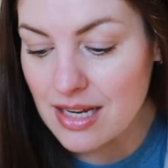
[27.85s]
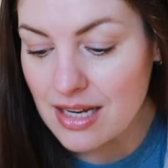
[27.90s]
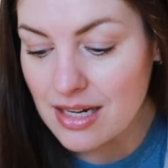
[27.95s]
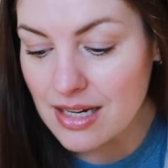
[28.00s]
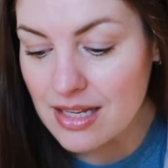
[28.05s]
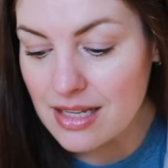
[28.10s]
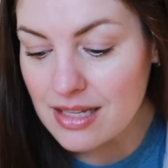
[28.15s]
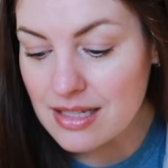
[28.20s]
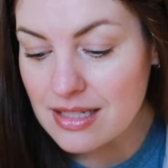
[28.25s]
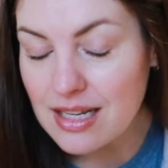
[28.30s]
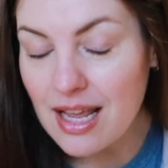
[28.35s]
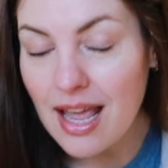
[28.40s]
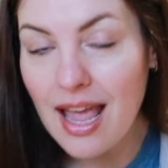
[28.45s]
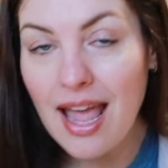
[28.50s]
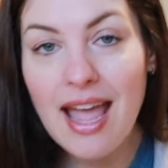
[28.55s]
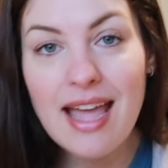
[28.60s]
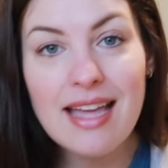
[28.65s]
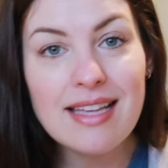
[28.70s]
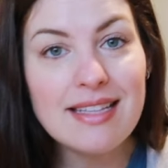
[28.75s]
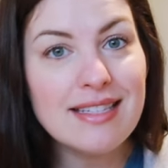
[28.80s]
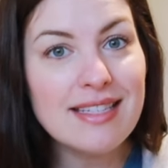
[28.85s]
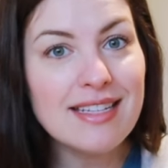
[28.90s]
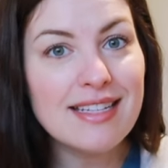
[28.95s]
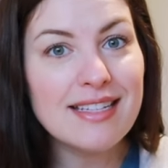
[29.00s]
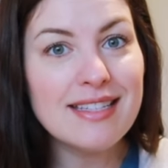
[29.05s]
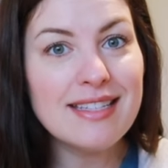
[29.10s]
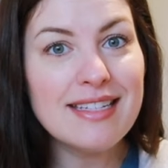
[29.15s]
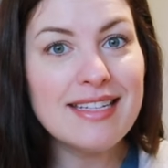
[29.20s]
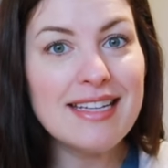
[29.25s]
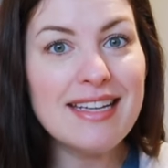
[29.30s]
It is eight
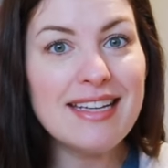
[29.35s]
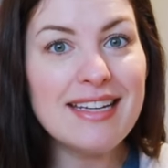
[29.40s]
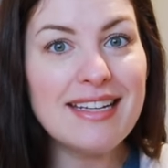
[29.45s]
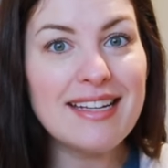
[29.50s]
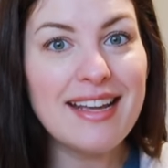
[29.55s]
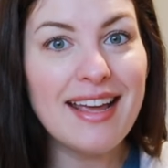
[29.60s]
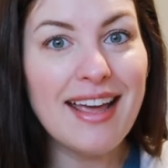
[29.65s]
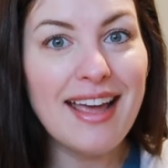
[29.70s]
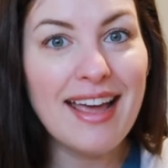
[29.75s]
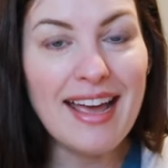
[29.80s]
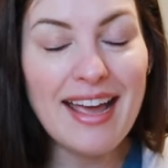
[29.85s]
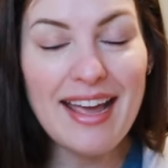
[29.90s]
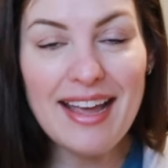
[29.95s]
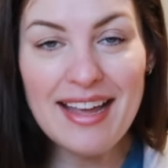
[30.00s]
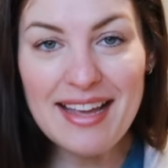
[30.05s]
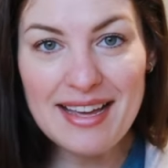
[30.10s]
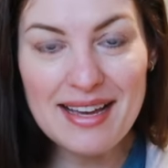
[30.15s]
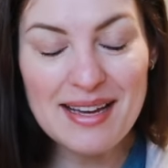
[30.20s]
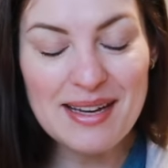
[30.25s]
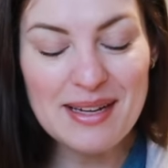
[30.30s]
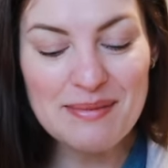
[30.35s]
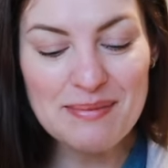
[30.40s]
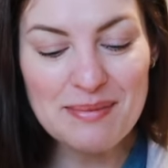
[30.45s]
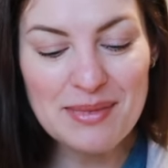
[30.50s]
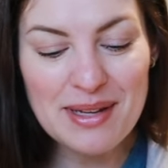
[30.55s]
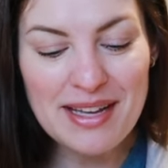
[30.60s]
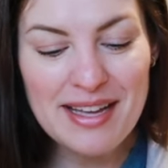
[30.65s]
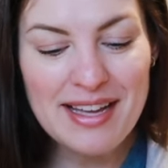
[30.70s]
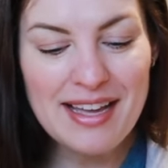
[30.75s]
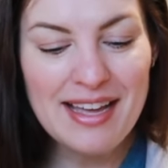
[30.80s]
sixteen a
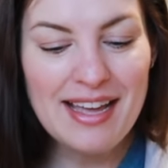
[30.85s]
m